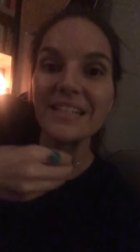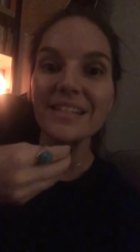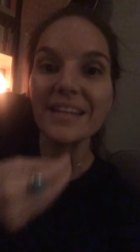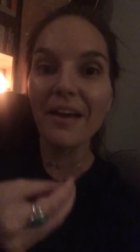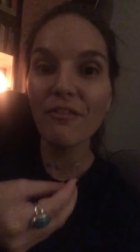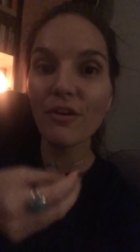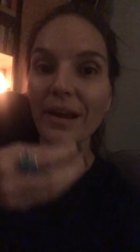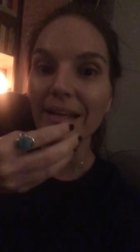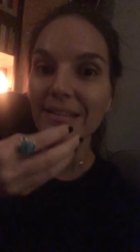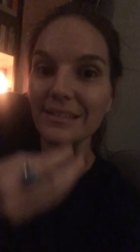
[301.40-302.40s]
never
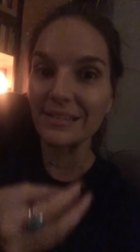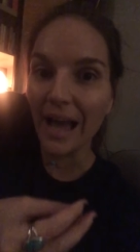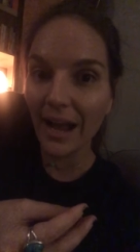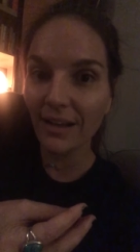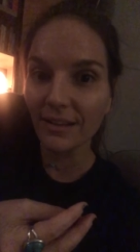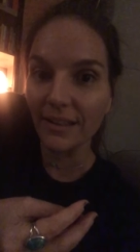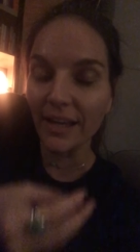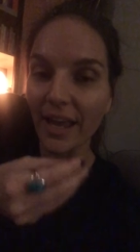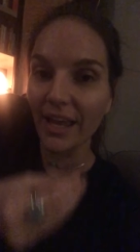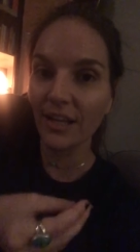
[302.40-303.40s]

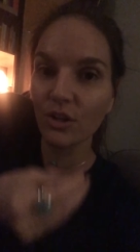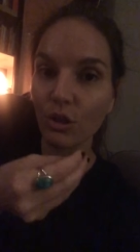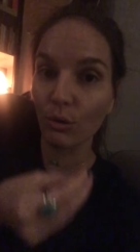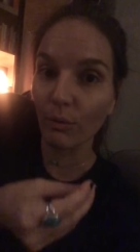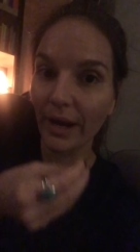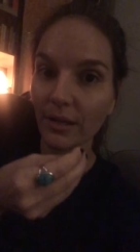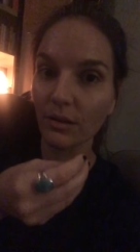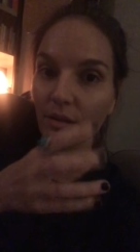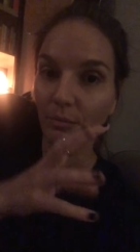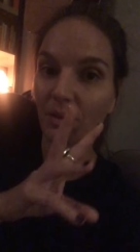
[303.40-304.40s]
exactly in
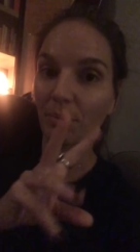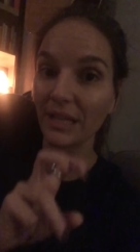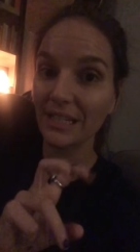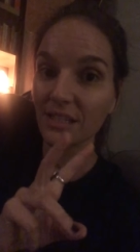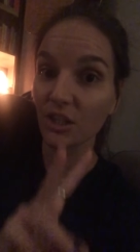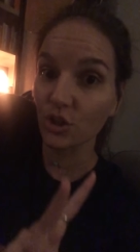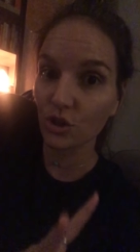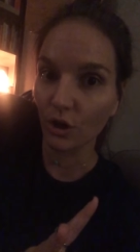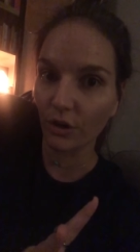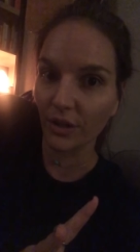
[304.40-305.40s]
the place that it
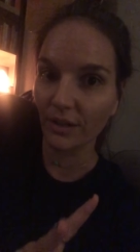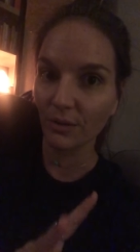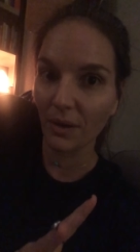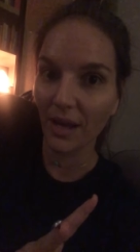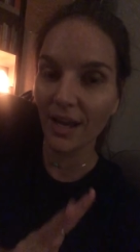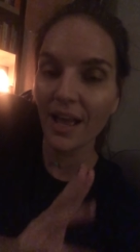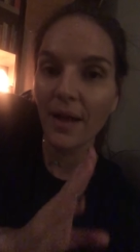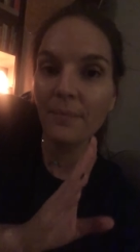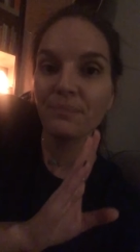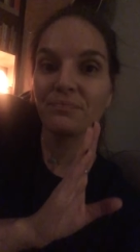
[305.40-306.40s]
started, okay?
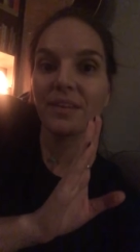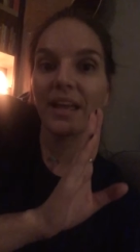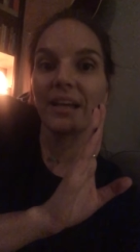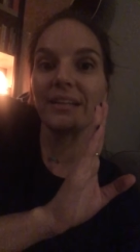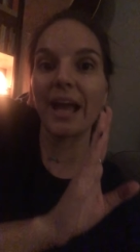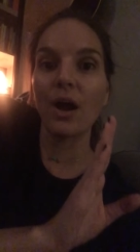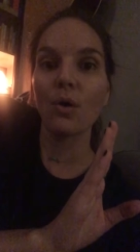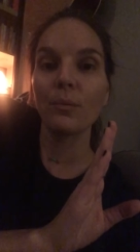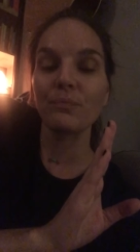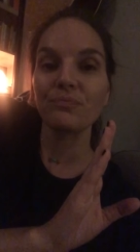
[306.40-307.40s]

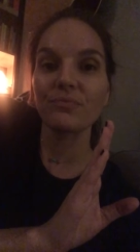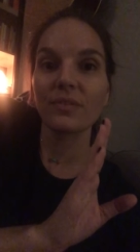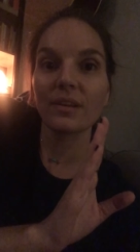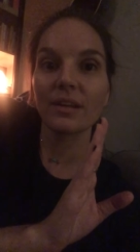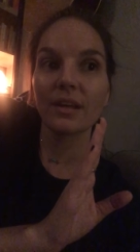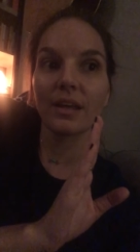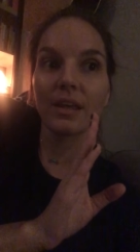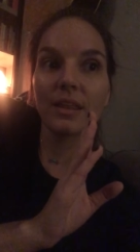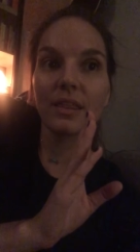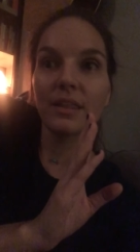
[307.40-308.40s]
Now,
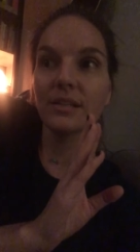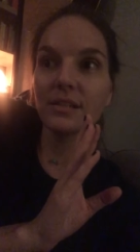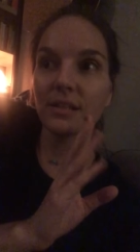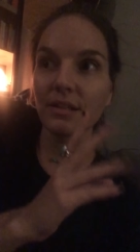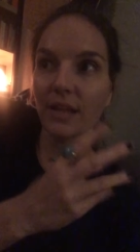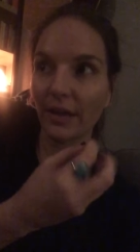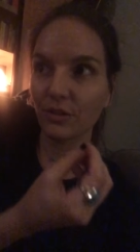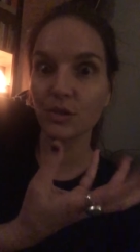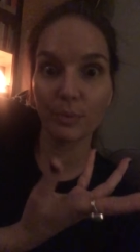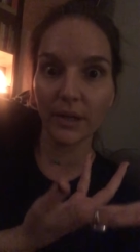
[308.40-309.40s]
this at the
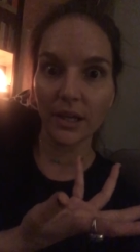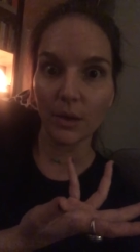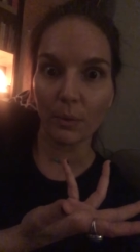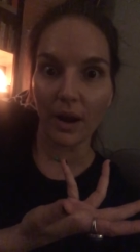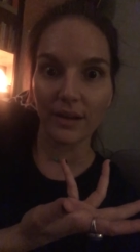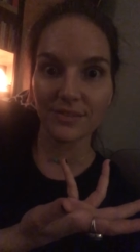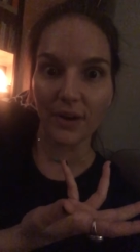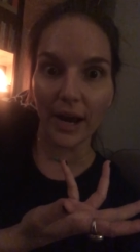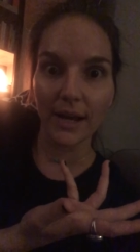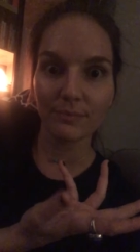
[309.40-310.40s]
spring equinox,
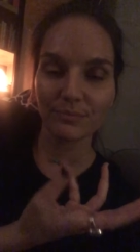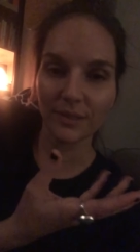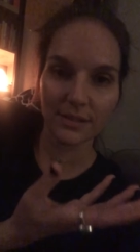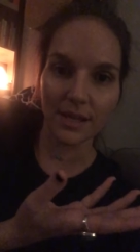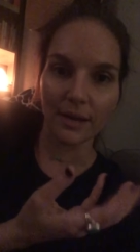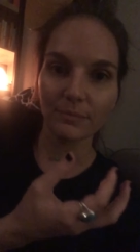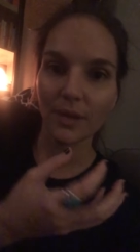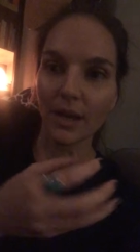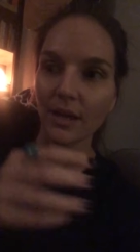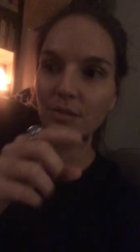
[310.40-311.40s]
right? Let's say,
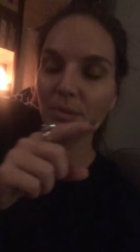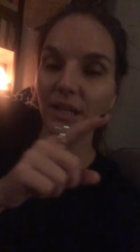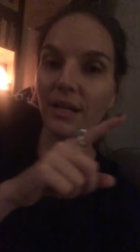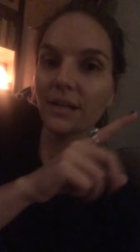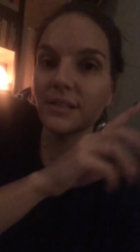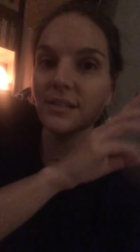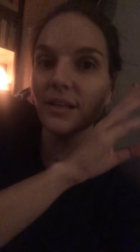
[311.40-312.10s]
because,